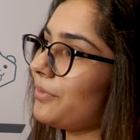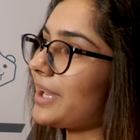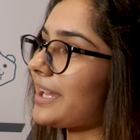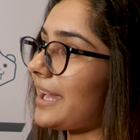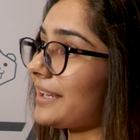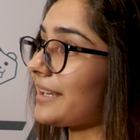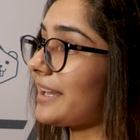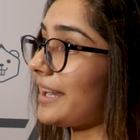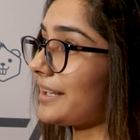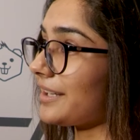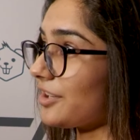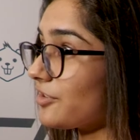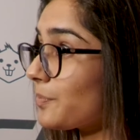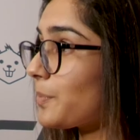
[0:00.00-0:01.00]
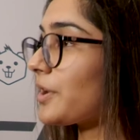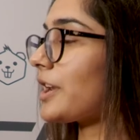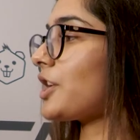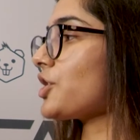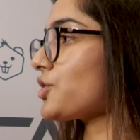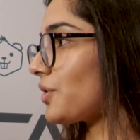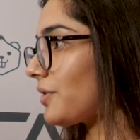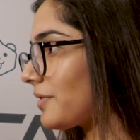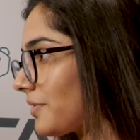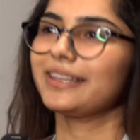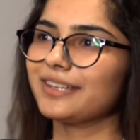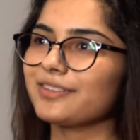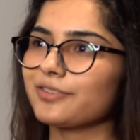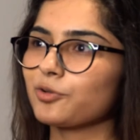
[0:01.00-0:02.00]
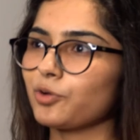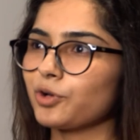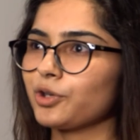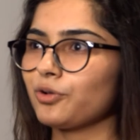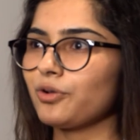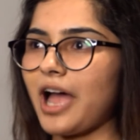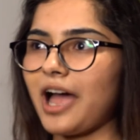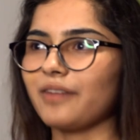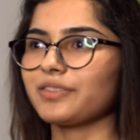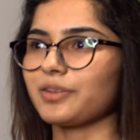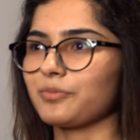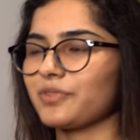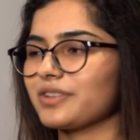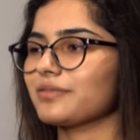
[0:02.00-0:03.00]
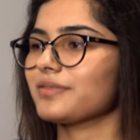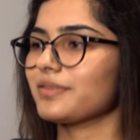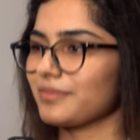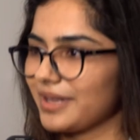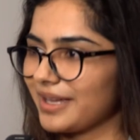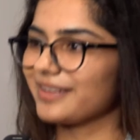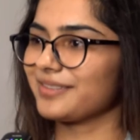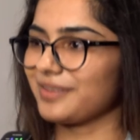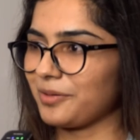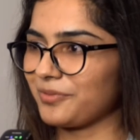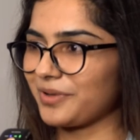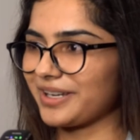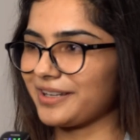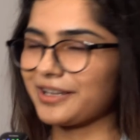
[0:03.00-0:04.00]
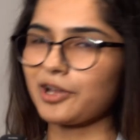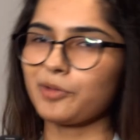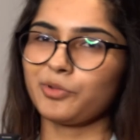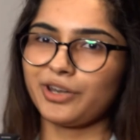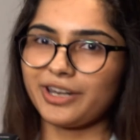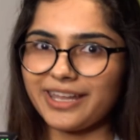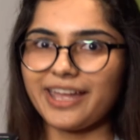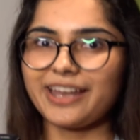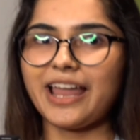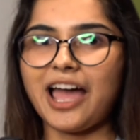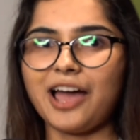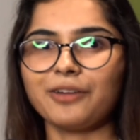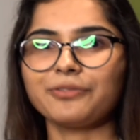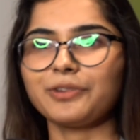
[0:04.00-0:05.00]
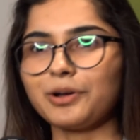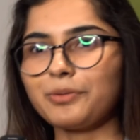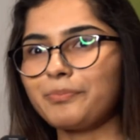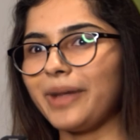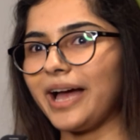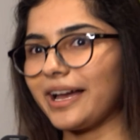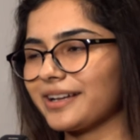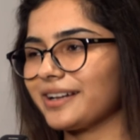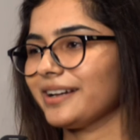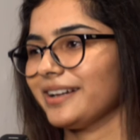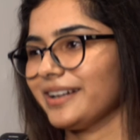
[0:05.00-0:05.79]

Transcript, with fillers: we can get inspirations it is good to have someone someone in the community and have a back